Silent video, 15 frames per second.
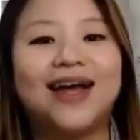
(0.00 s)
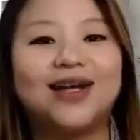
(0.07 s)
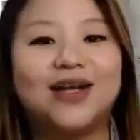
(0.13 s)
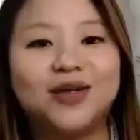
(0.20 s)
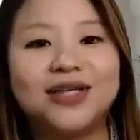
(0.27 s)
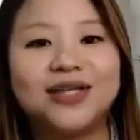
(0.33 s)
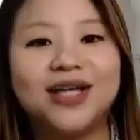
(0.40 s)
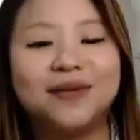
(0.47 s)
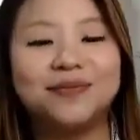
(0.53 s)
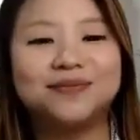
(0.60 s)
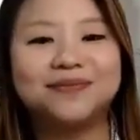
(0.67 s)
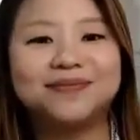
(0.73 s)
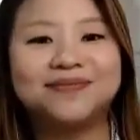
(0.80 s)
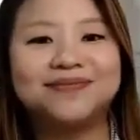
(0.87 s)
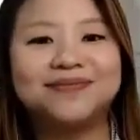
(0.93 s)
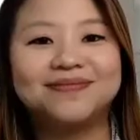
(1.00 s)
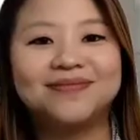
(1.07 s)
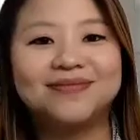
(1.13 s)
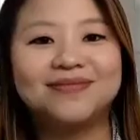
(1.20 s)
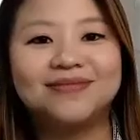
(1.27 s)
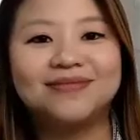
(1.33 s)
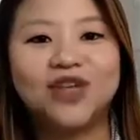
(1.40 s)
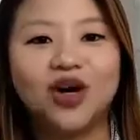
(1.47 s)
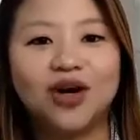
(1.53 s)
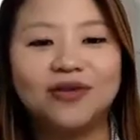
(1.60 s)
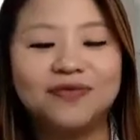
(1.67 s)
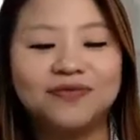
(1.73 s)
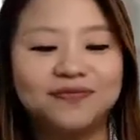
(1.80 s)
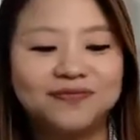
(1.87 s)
close it up. Carl?